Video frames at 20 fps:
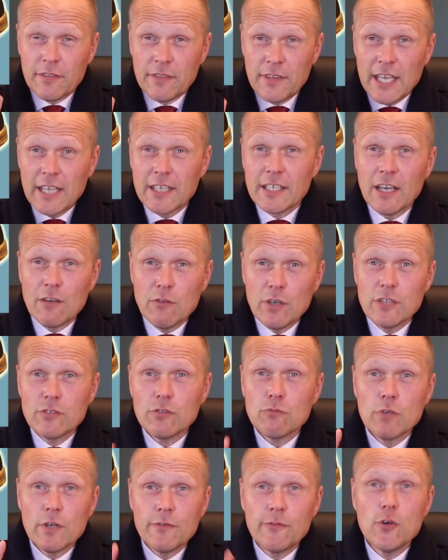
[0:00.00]
their
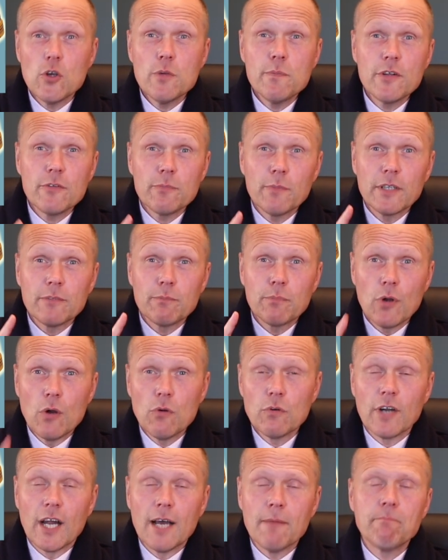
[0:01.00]
current refurbishment
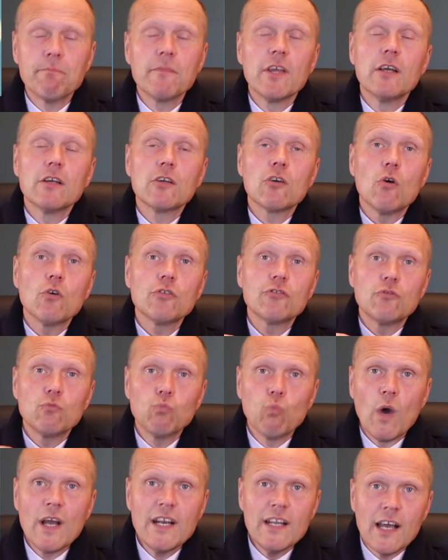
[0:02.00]
program costs
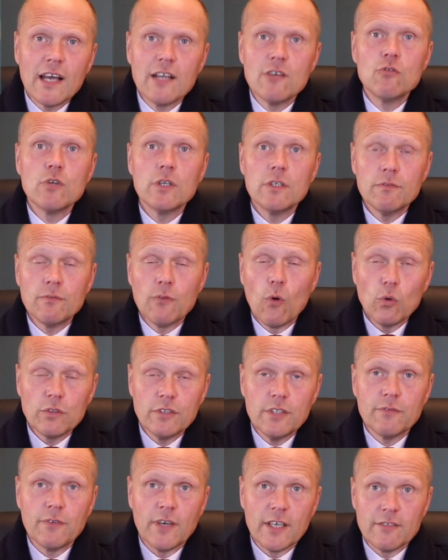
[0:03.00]

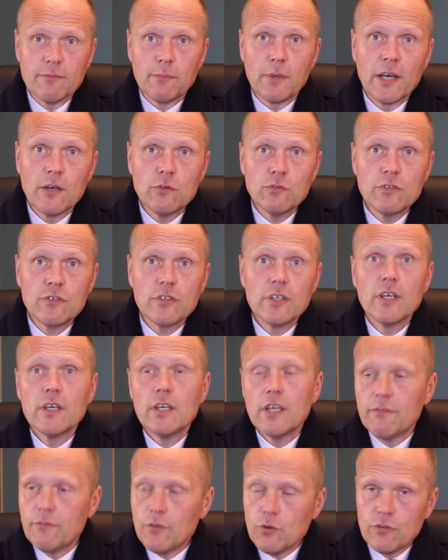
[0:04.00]
£145
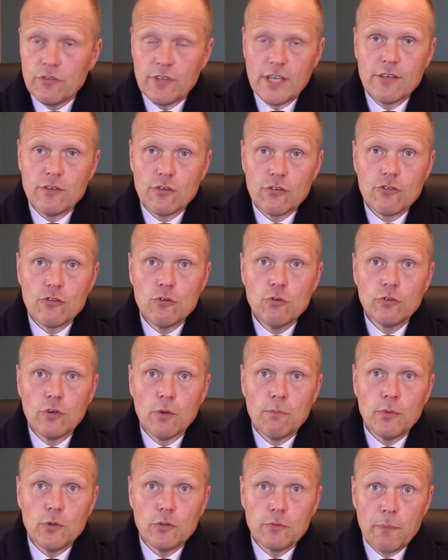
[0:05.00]
if you send your shoes
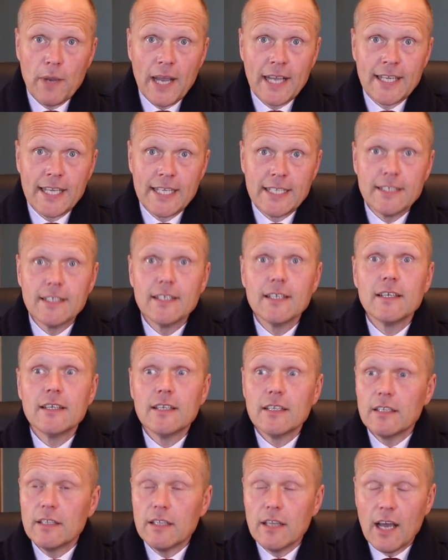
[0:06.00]
or boots back in,
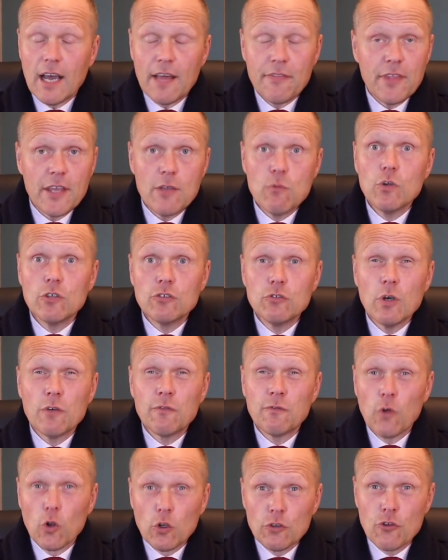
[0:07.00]
and they will do a
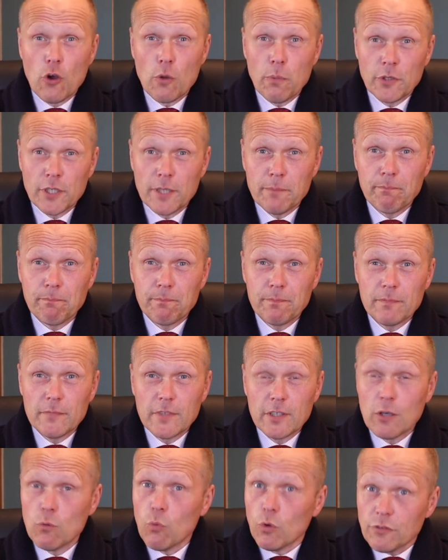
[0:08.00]
full job on them.
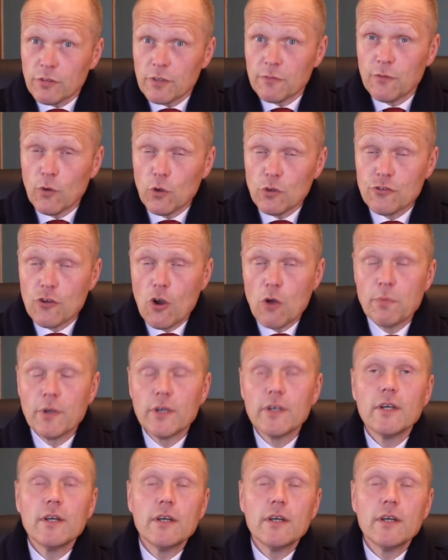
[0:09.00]
Now, what's a full job?